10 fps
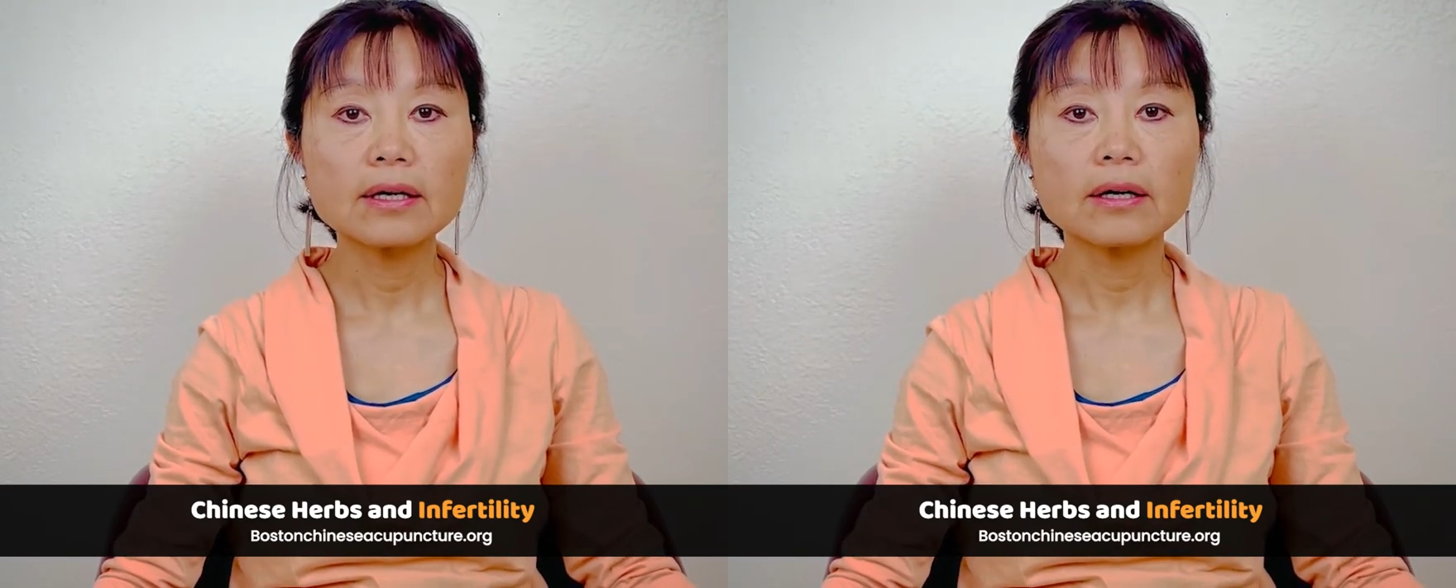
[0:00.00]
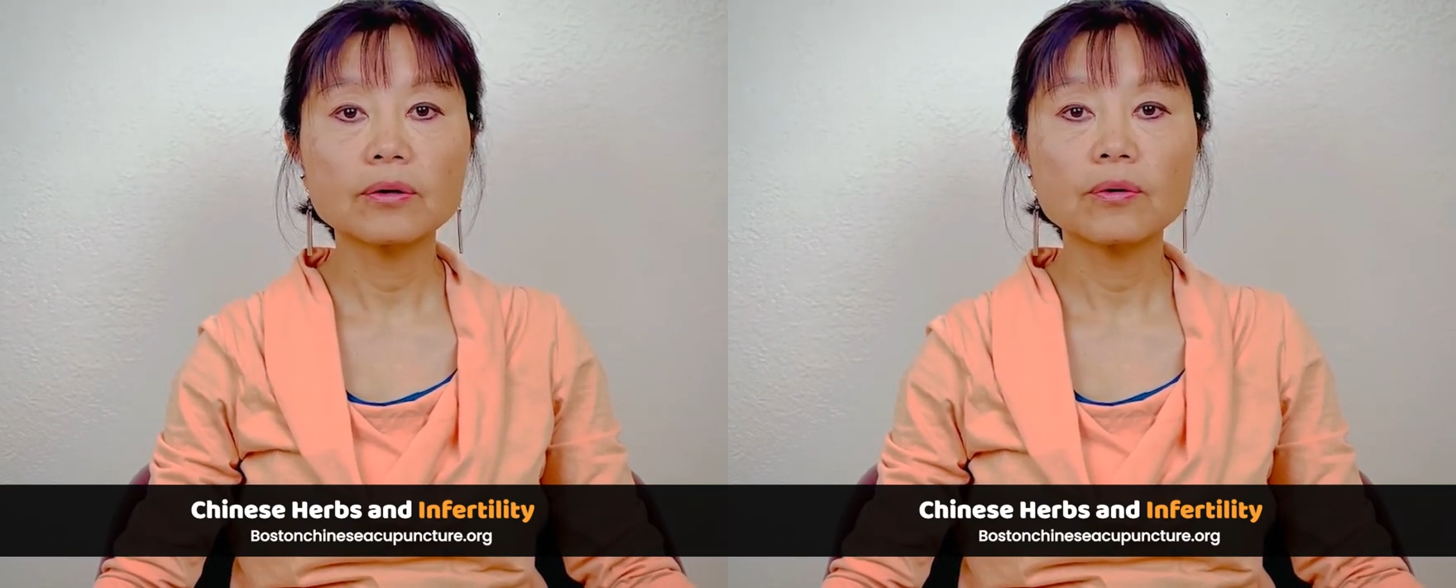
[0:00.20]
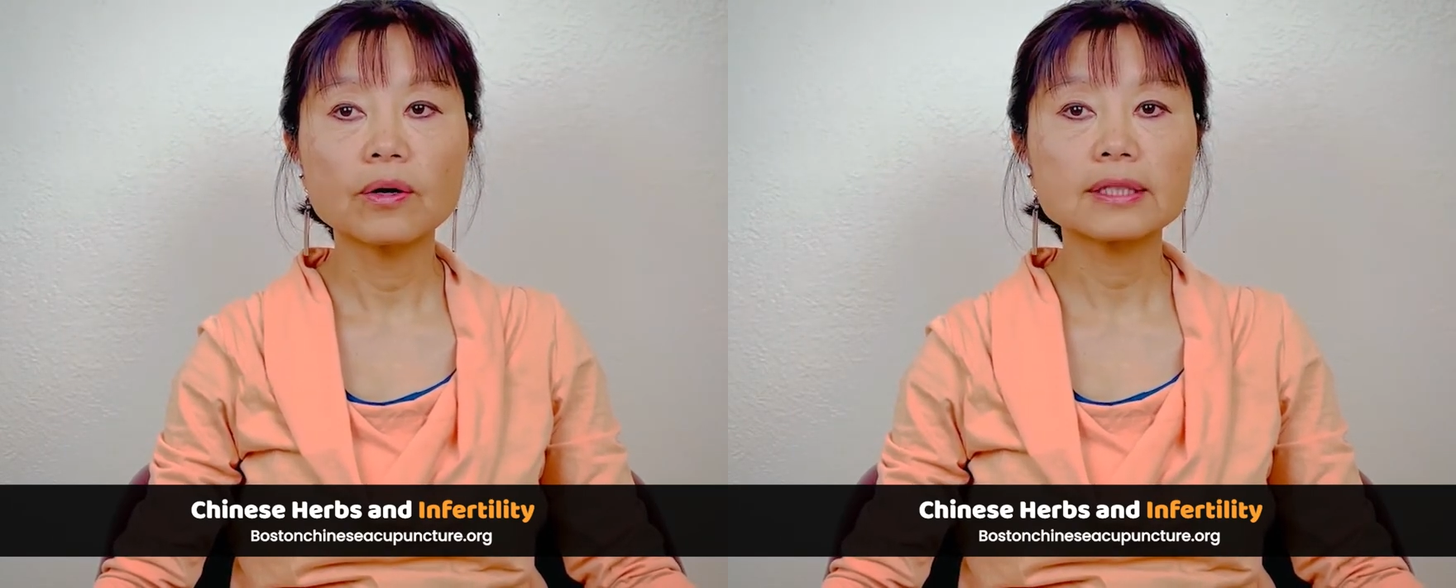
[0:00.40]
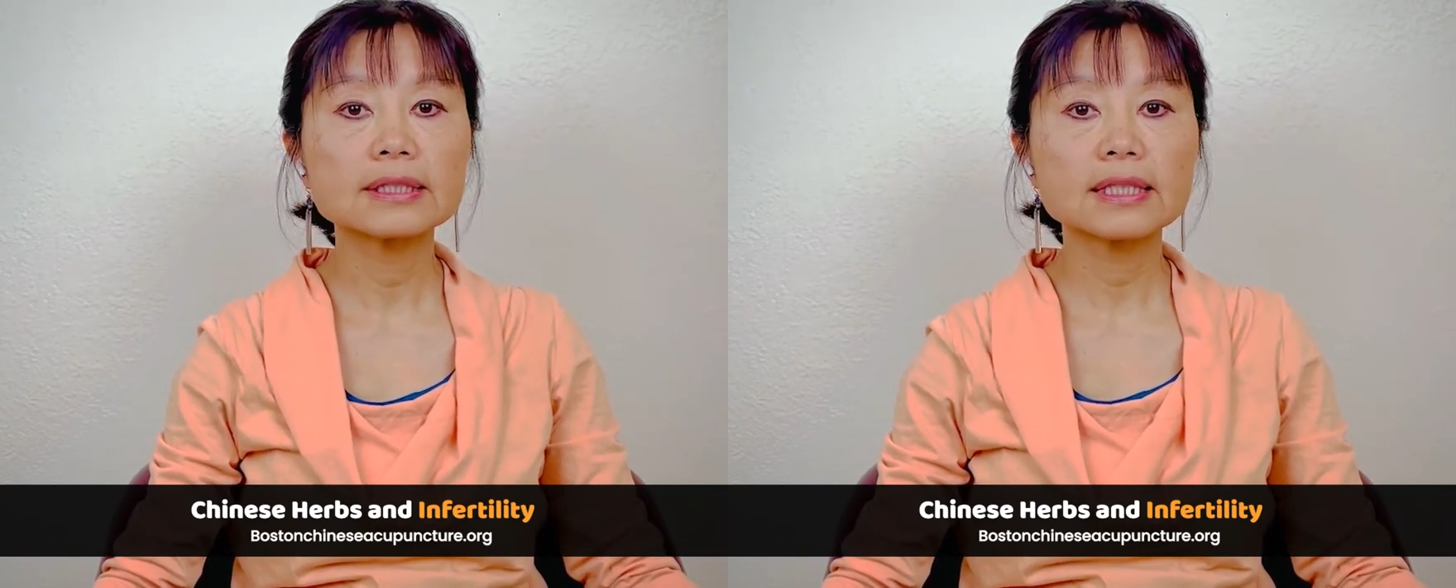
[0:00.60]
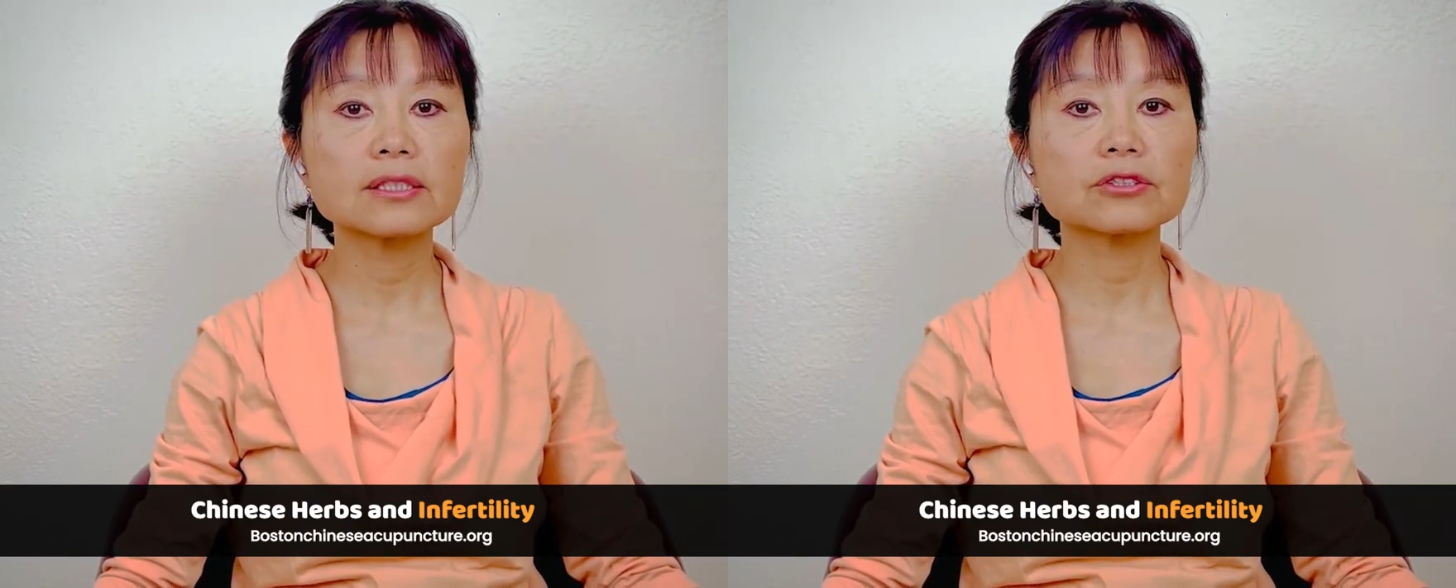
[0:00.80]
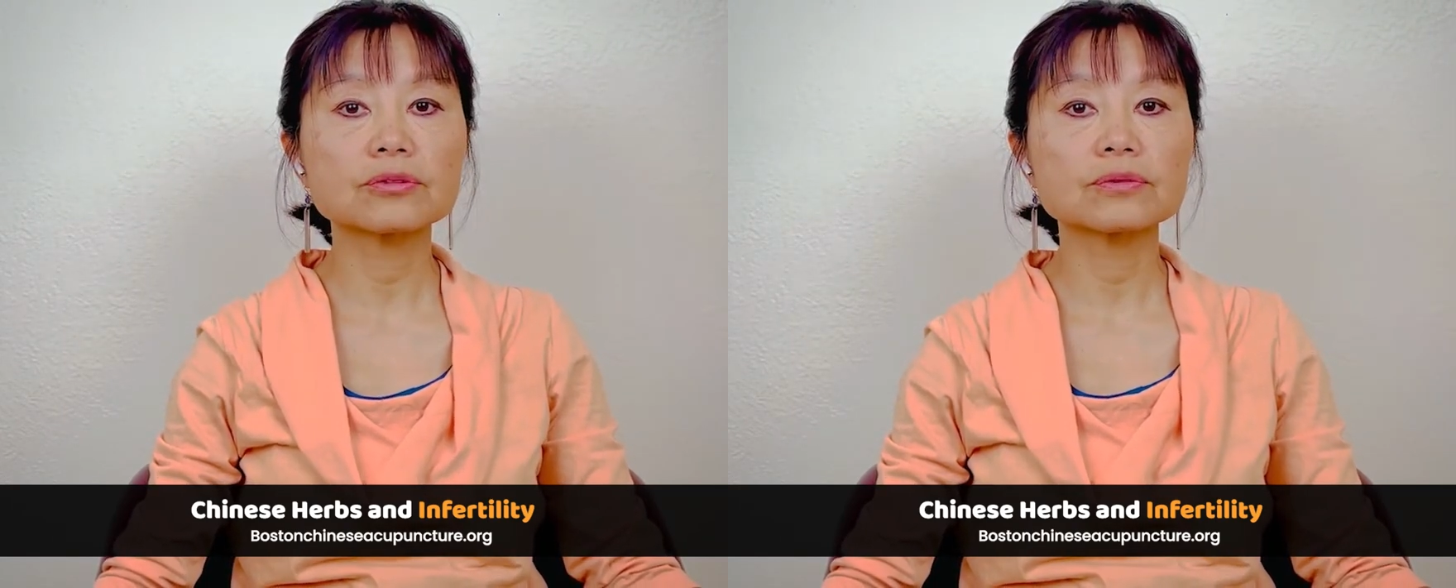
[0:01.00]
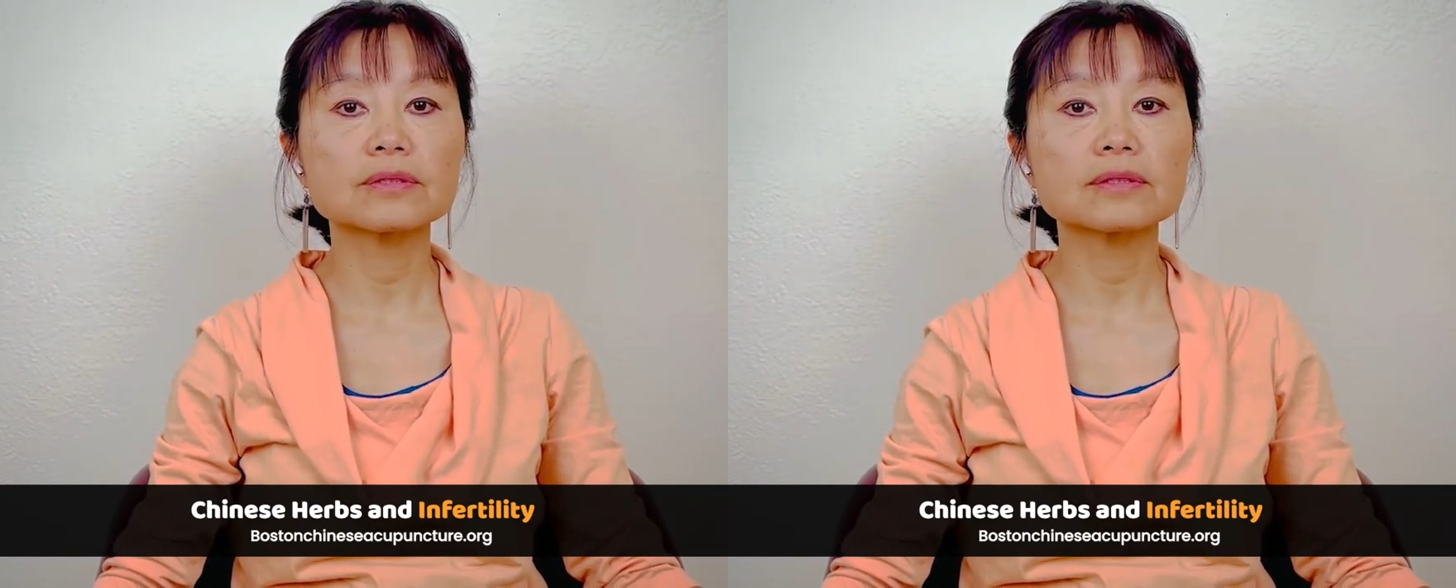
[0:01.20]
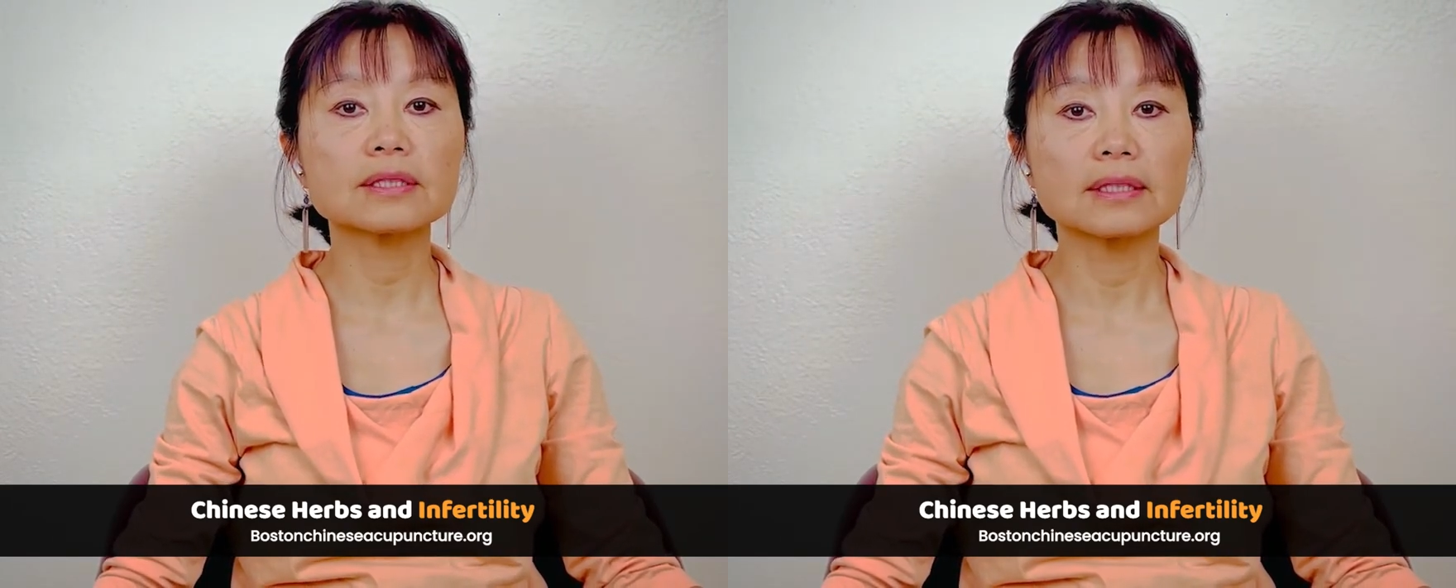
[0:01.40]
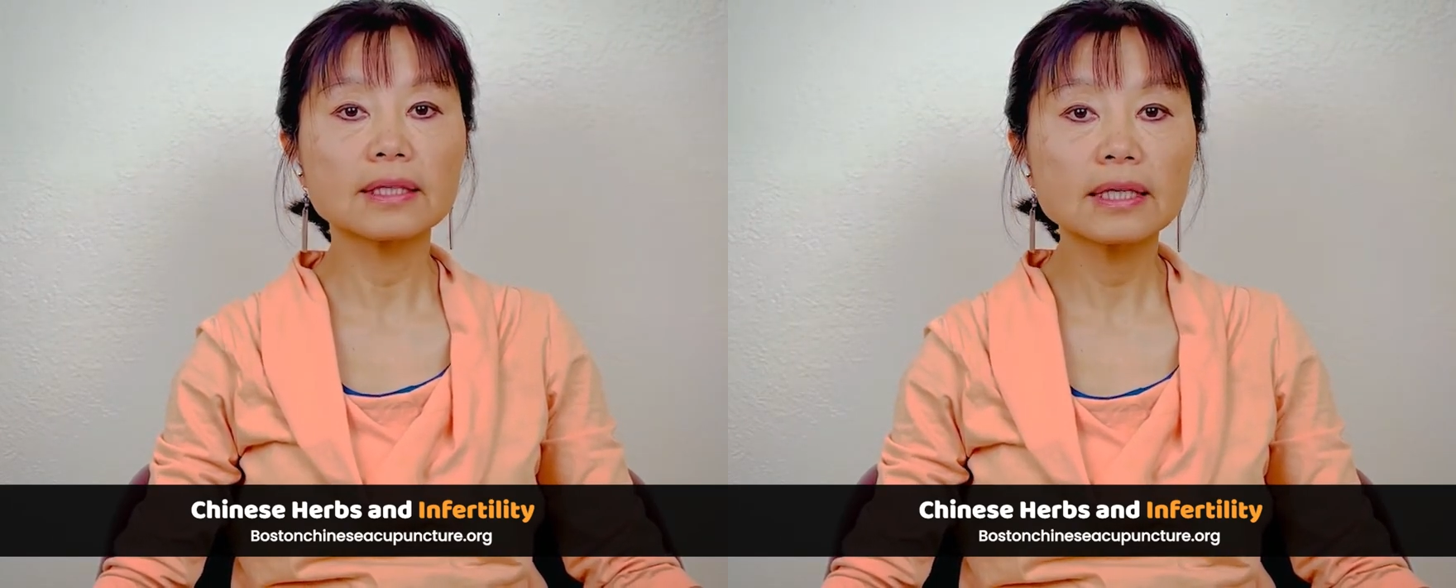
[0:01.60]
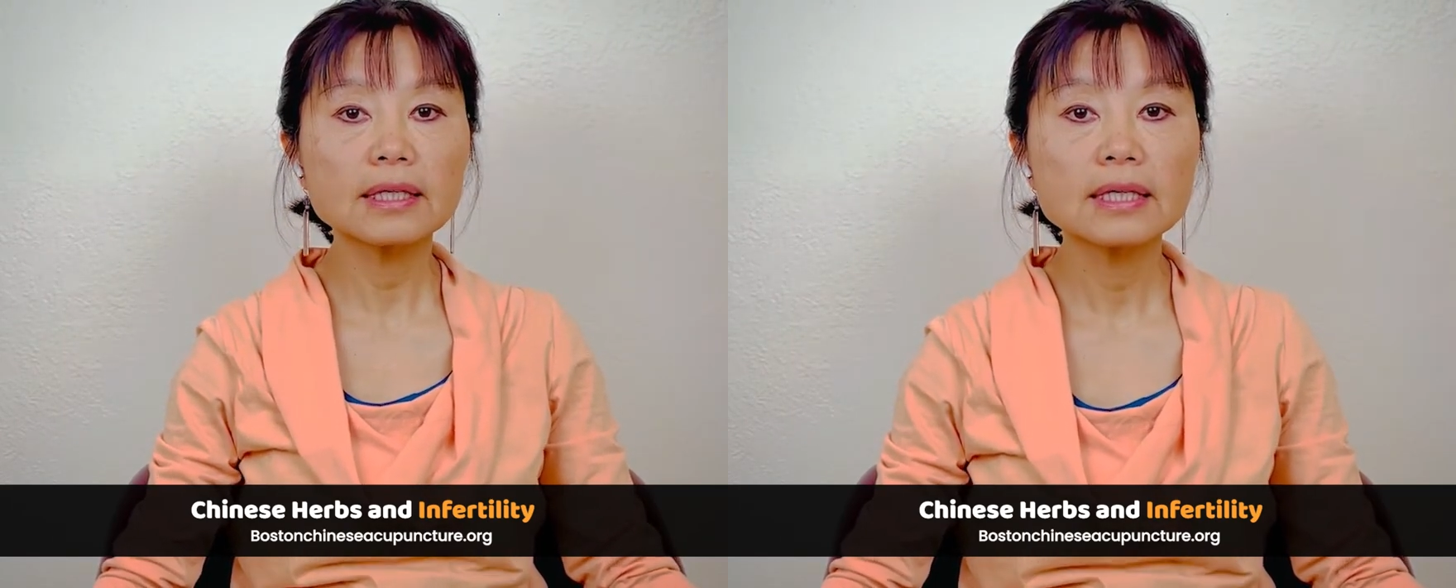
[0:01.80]
or 6 to
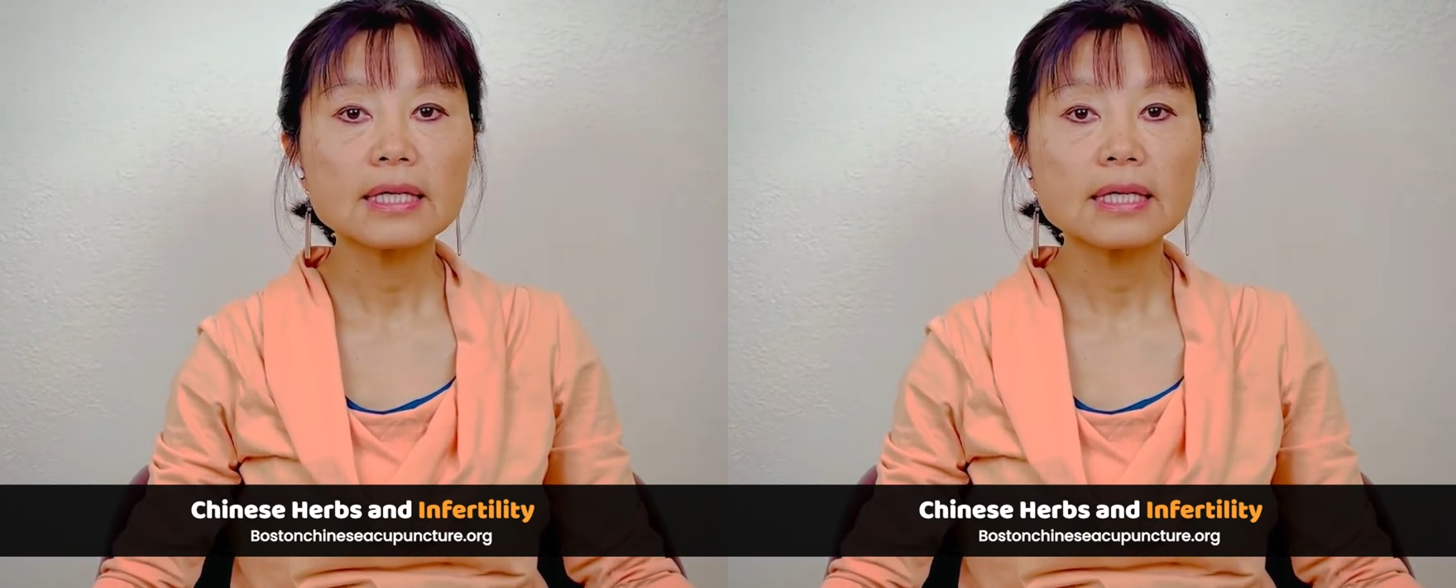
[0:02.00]
30,